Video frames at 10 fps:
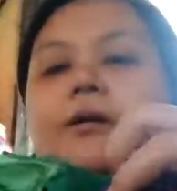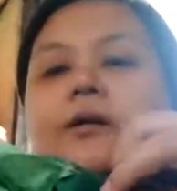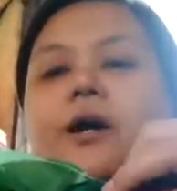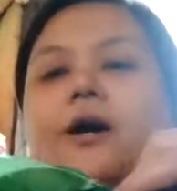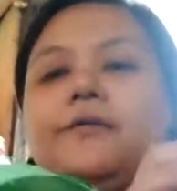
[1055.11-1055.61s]

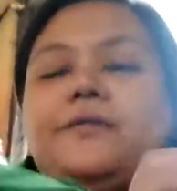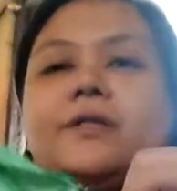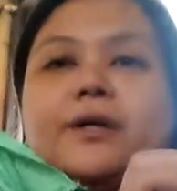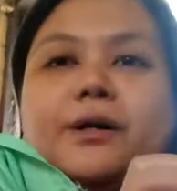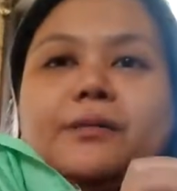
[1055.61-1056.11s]
we have
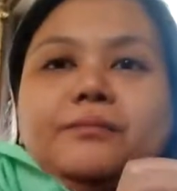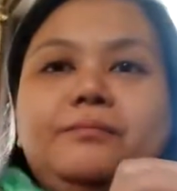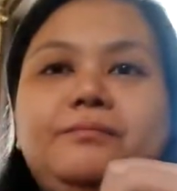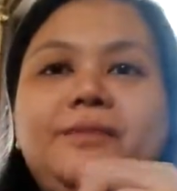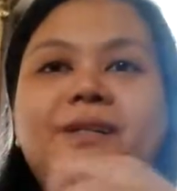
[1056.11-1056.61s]

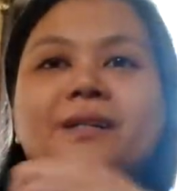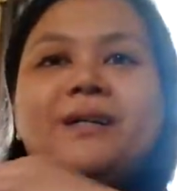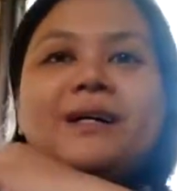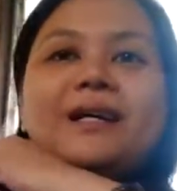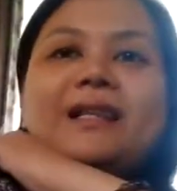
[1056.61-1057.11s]
some
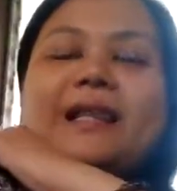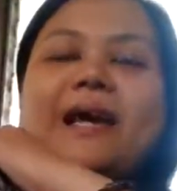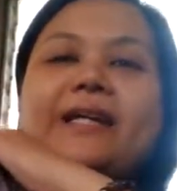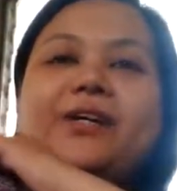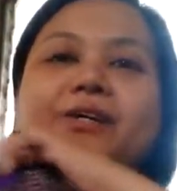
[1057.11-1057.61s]

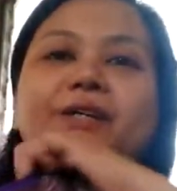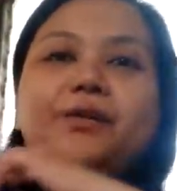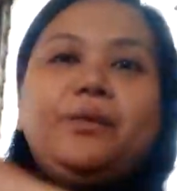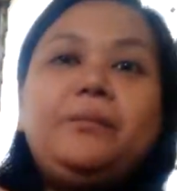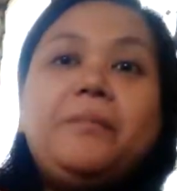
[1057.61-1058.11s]
lining on it
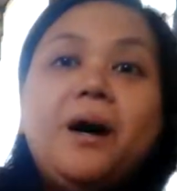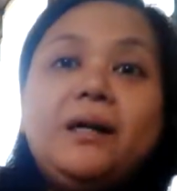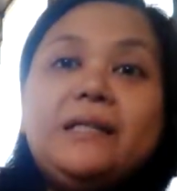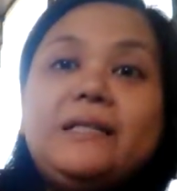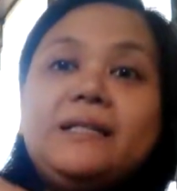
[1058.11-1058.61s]
with
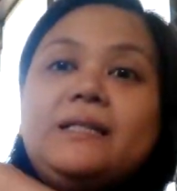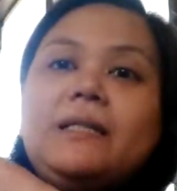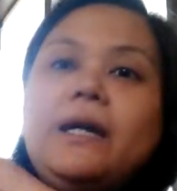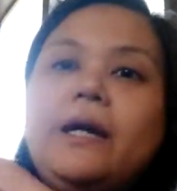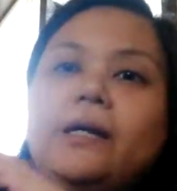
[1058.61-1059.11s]
pockets
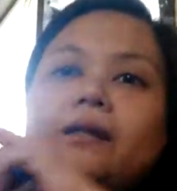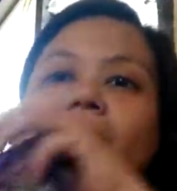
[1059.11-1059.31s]
inside.